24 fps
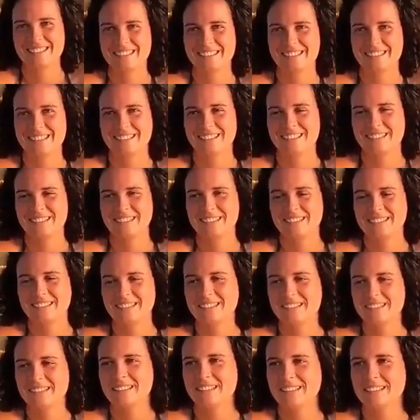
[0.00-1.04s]
back. So
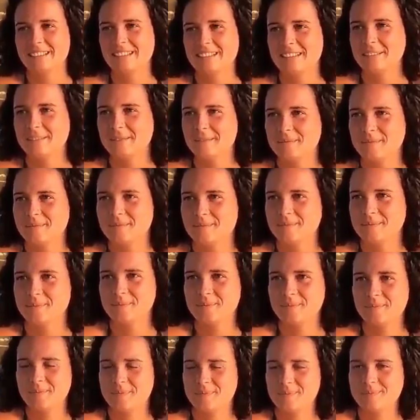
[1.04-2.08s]
what's the gripe now? So what are
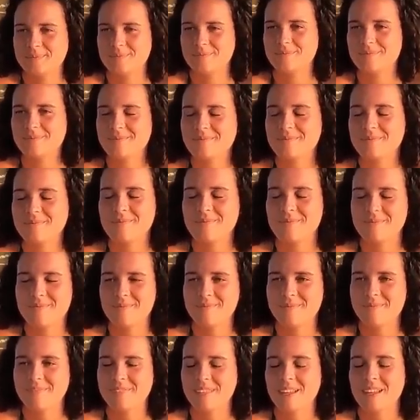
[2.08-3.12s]
you saying? We're
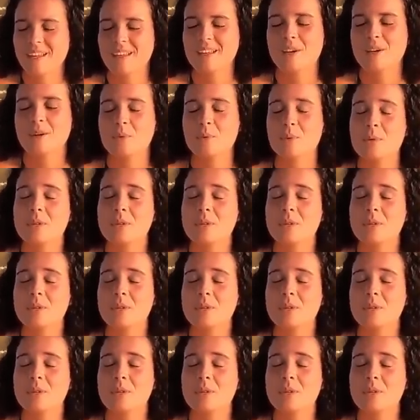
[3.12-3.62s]
down to what,